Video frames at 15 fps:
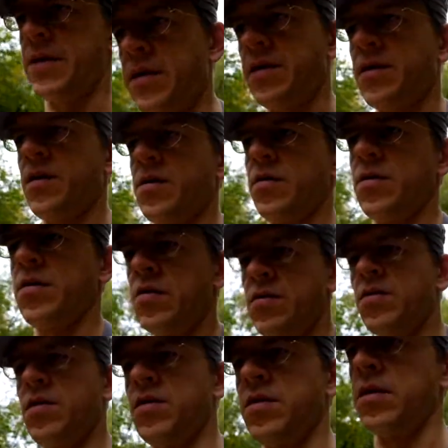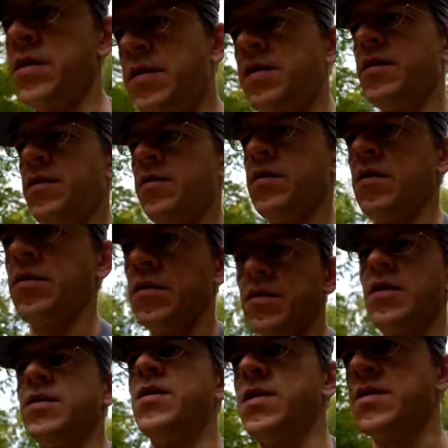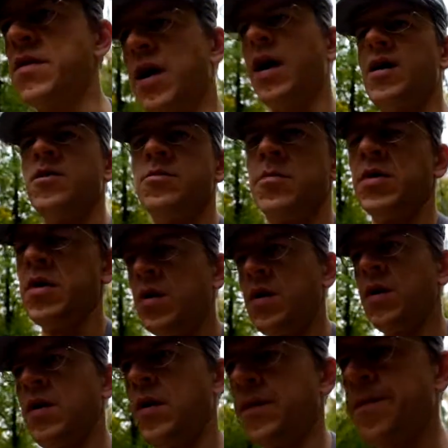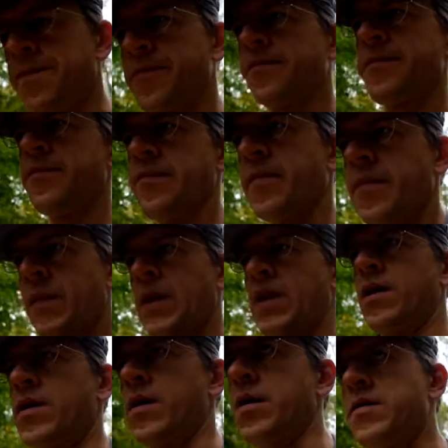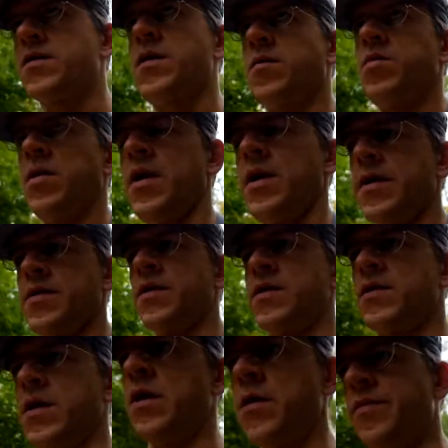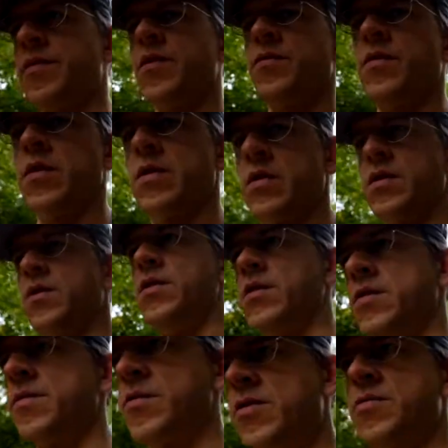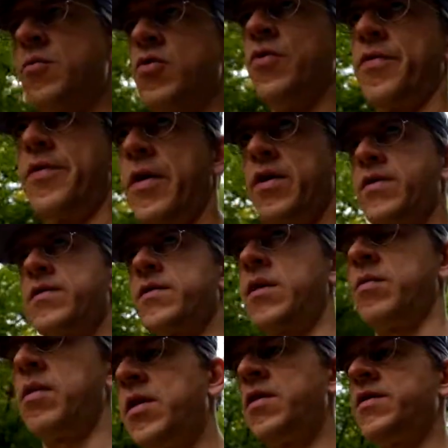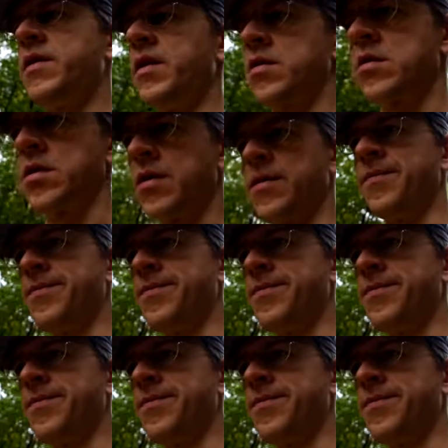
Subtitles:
how you call it, this arm that stabilizes if you want this smooth stabilization.